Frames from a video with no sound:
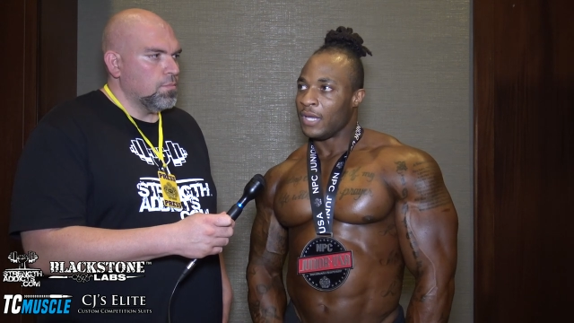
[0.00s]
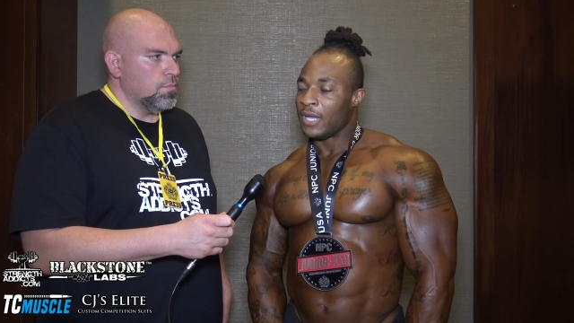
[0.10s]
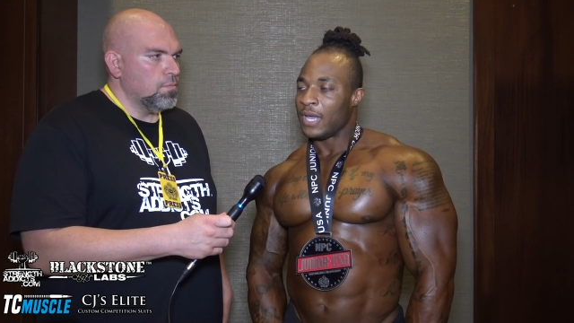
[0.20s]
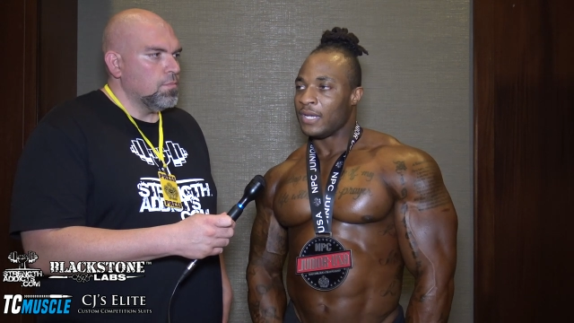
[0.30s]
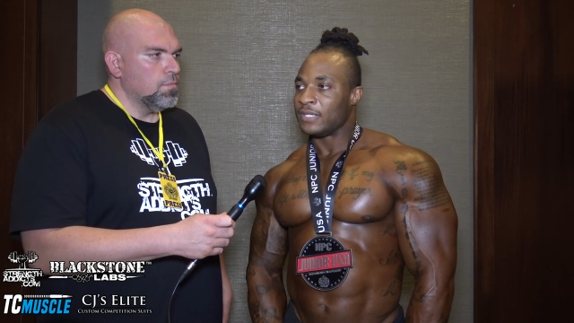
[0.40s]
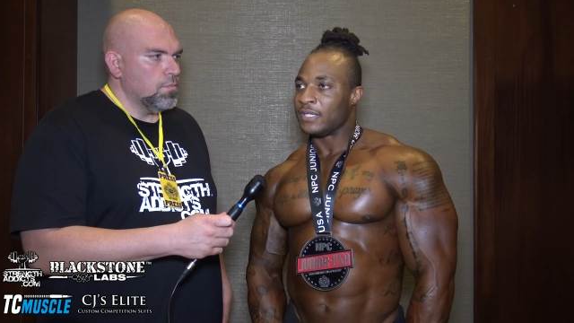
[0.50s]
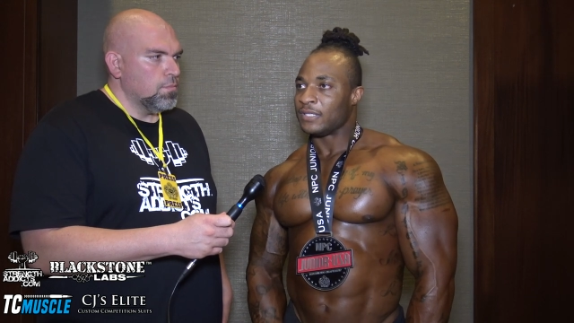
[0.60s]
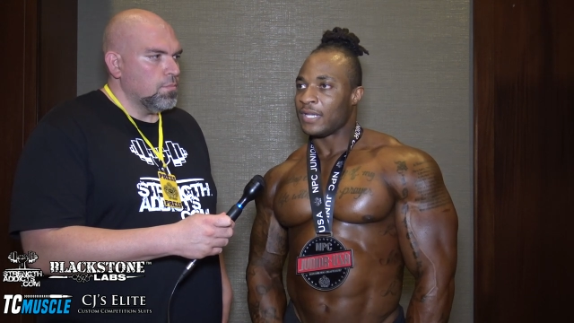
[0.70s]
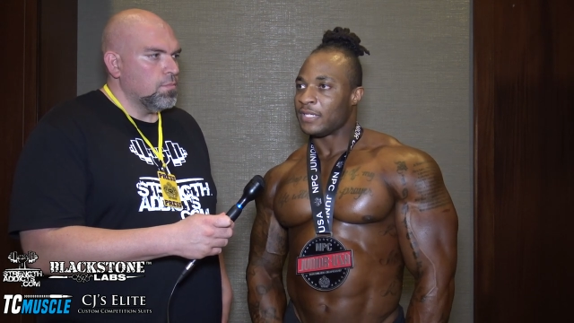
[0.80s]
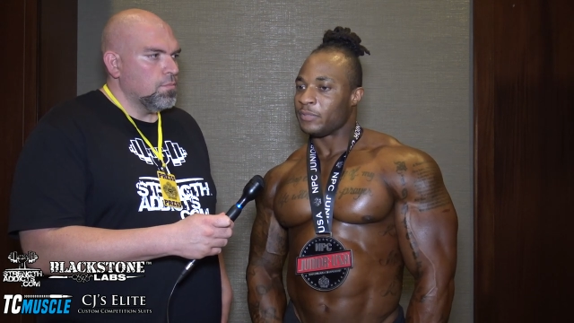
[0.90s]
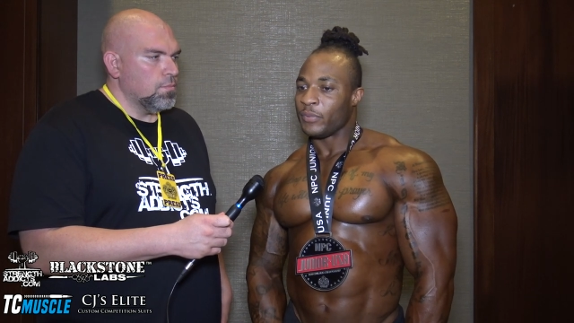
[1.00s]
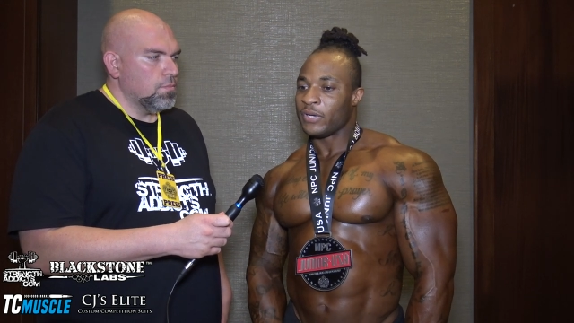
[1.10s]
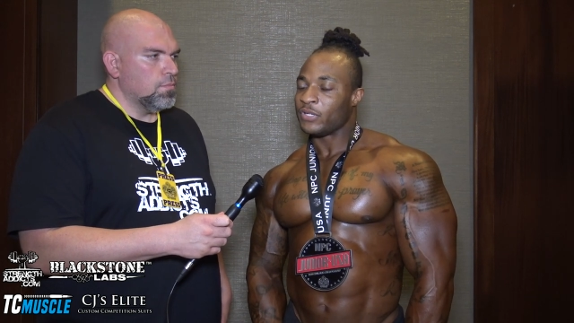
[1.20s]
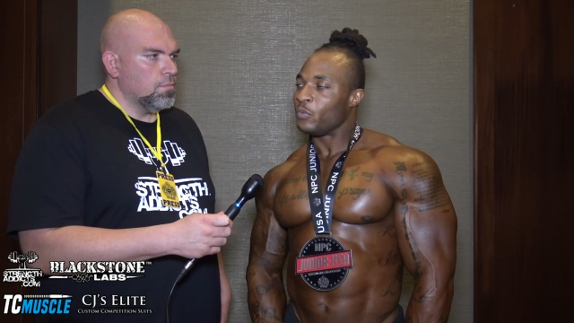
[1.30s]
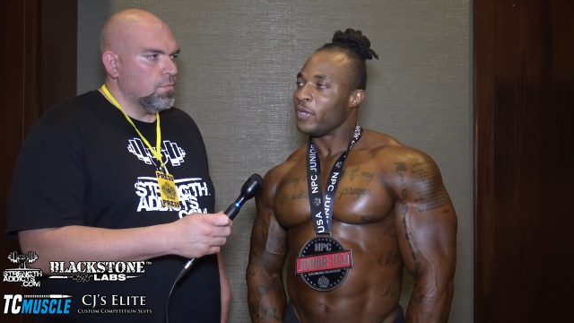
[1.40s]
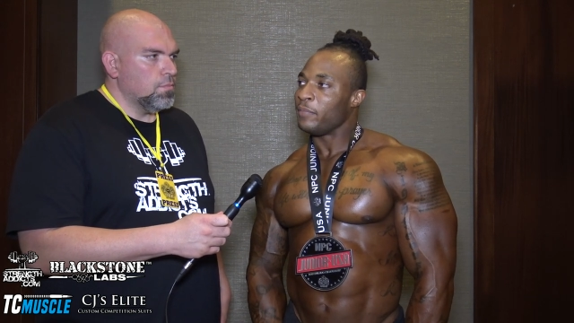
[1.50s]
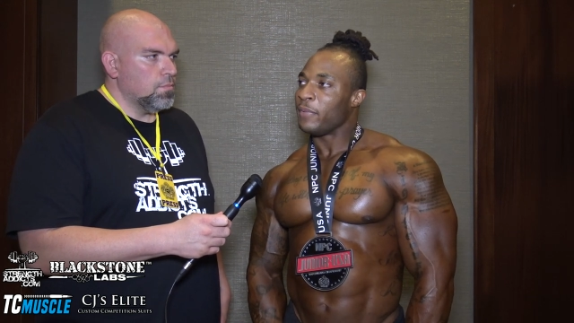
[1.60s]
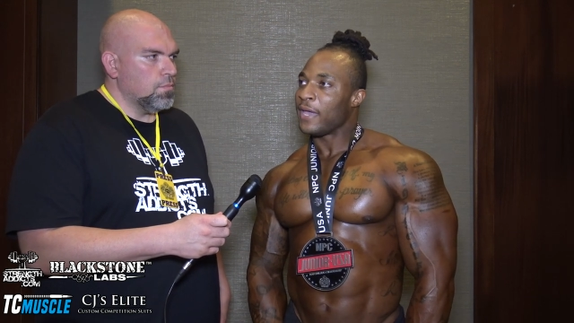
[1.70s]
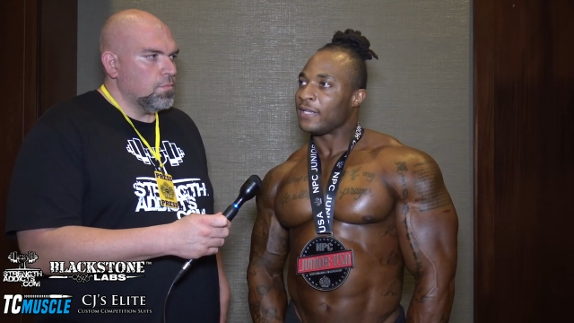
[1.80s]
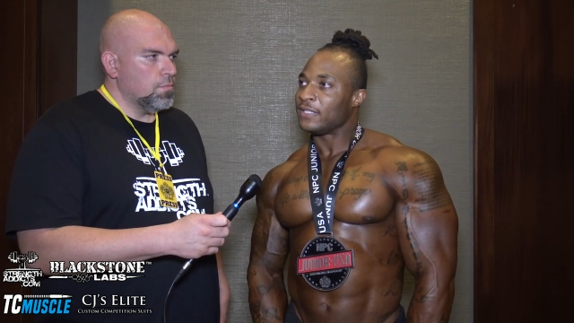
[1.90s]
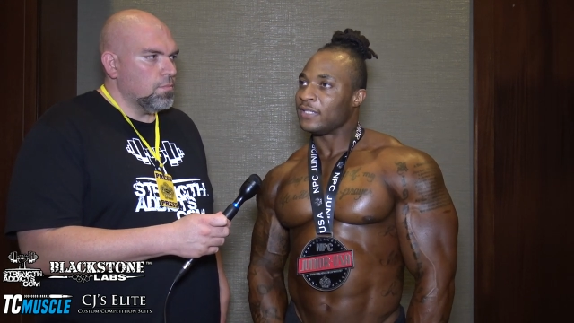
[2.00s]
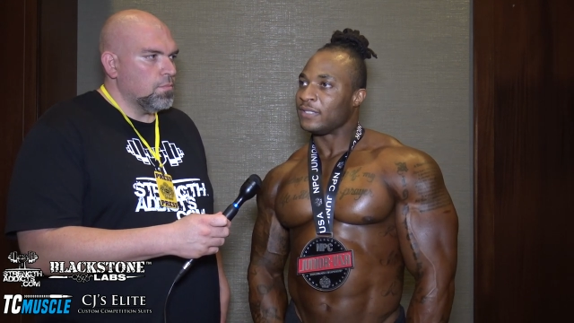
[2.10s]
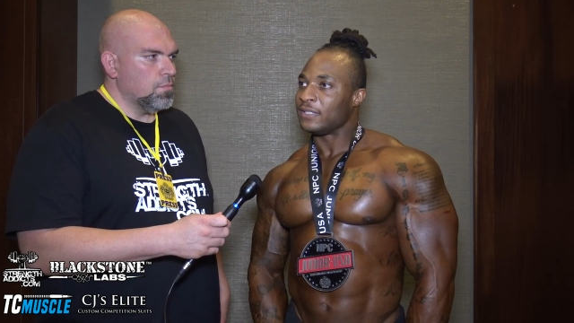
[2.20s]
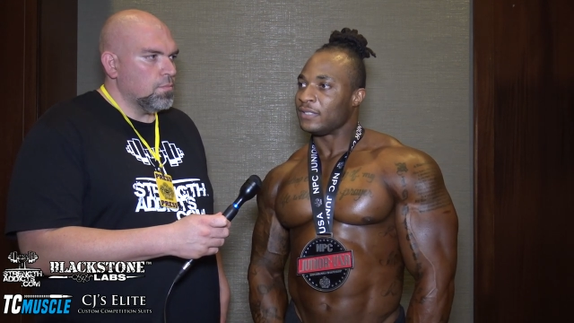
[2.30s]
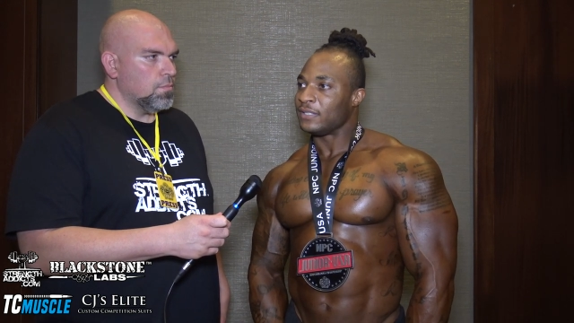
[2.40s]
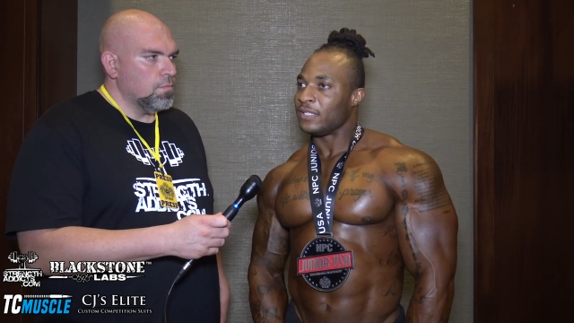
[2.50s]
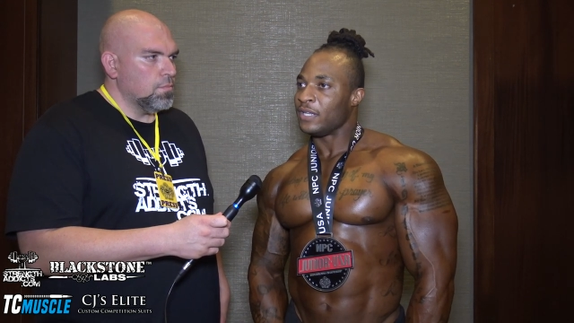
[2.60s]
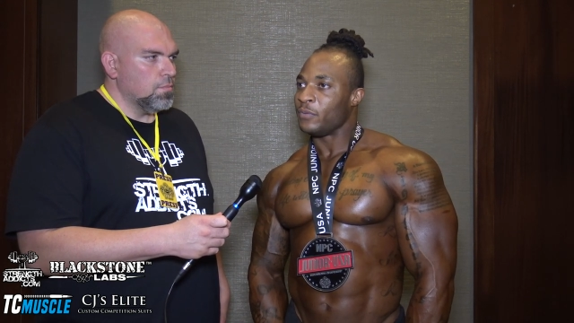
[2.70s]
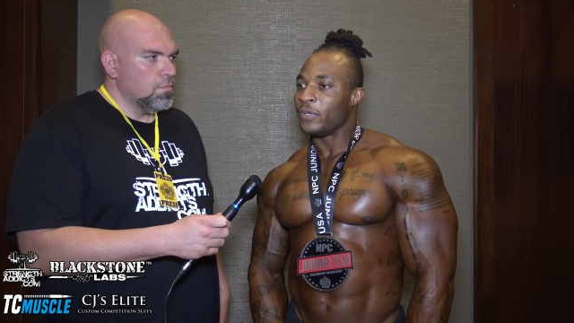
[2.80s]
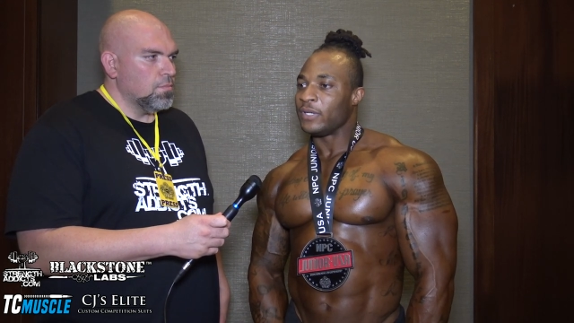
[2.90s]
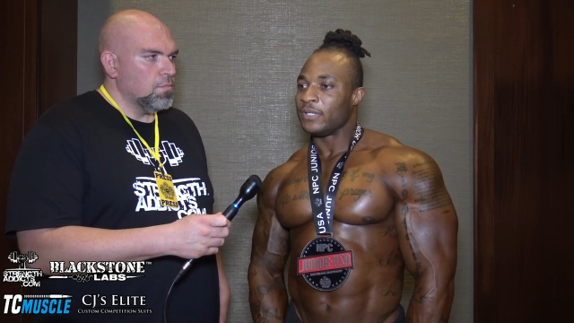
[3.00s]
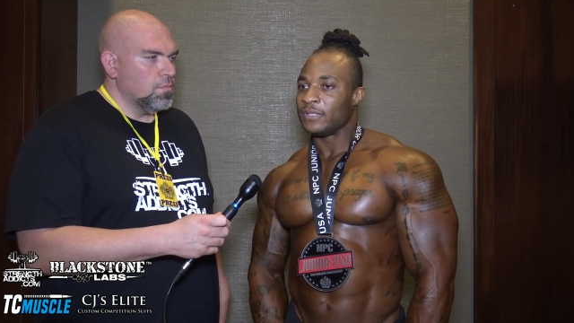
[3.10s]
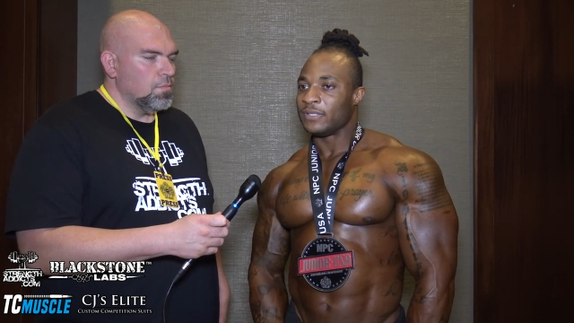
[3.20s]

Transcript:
Speaker 1: and it just bring this win back and just seeing what